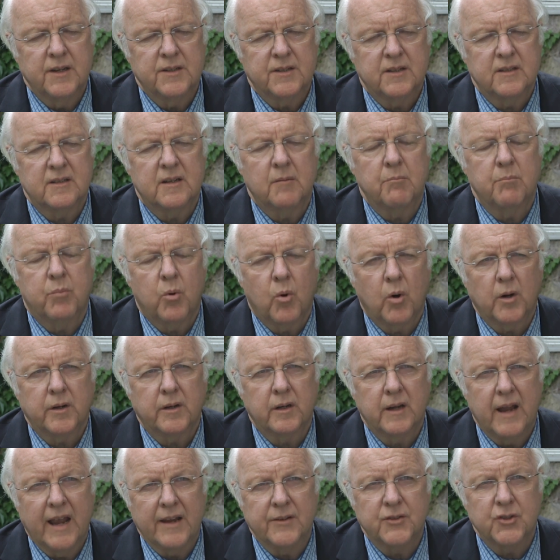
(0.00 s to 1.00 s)
is as
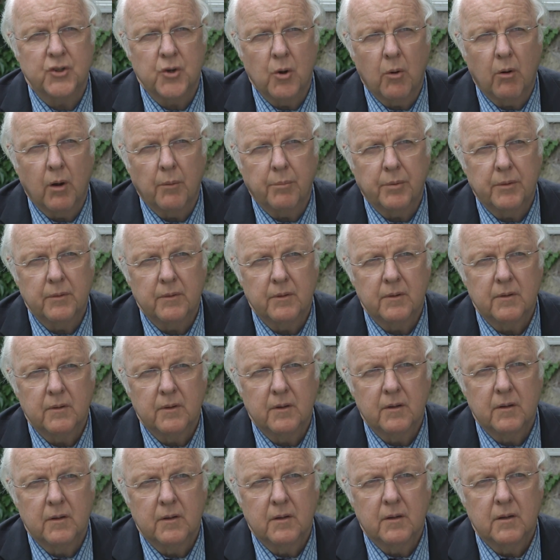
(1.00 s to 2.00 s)
important as Europe,
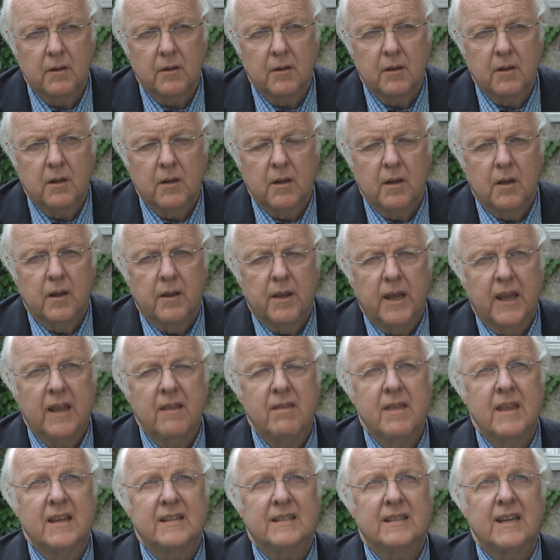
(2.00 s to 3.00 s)

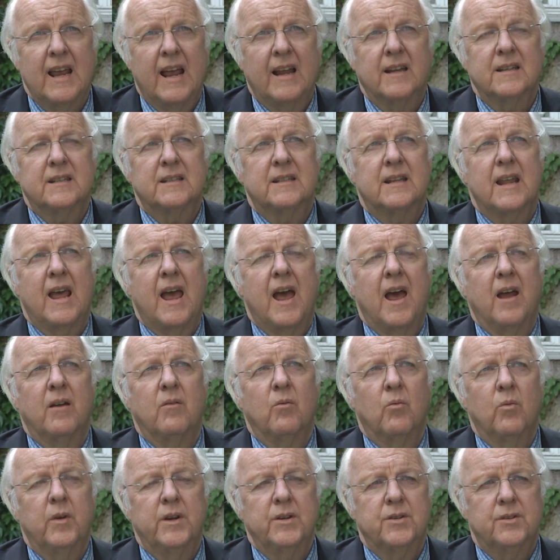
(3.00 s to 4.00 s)
in the sense
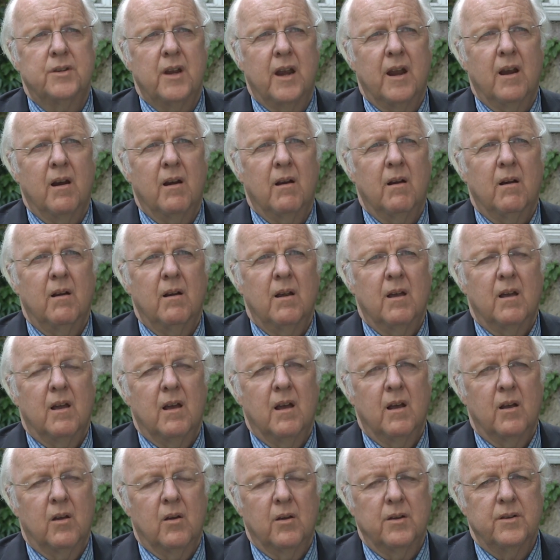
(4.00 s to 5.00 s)
that we share
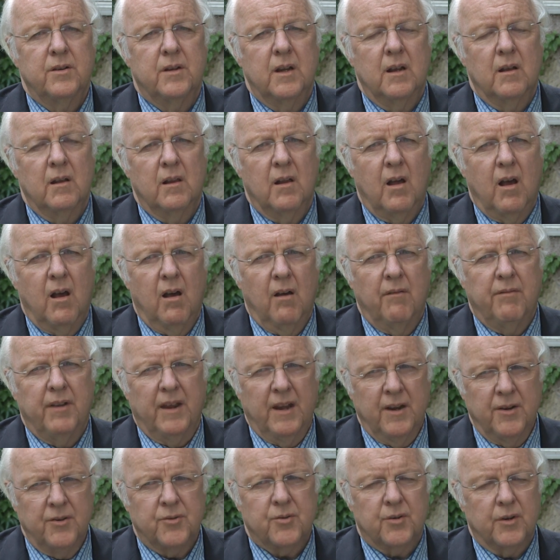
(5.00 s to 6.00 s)
a good deal of
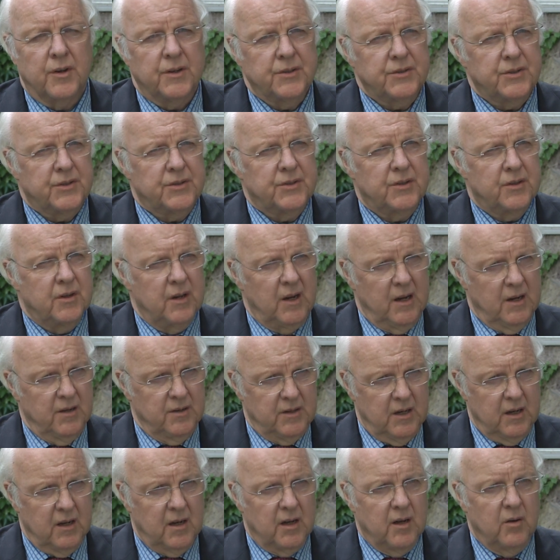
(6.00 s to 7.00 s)
interests
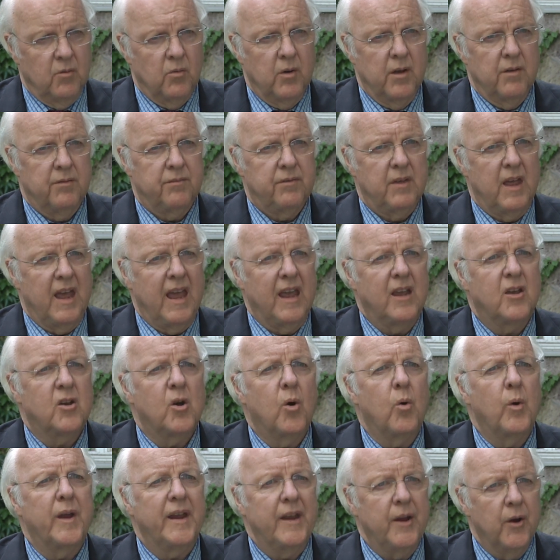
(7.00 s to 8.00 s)
in dealing with a
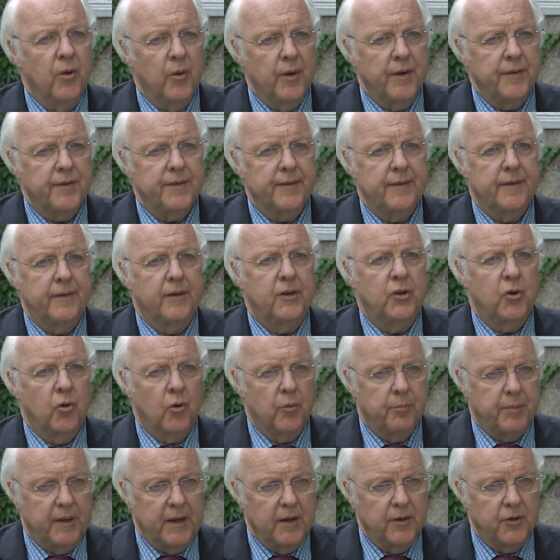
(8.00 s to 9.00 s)
coherent
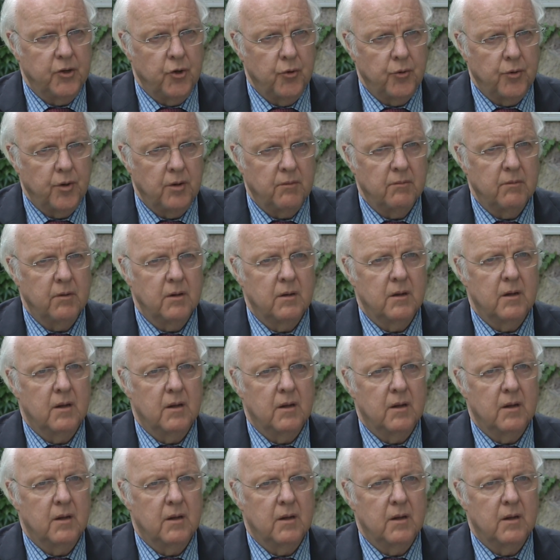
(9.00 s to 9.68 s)
European Union,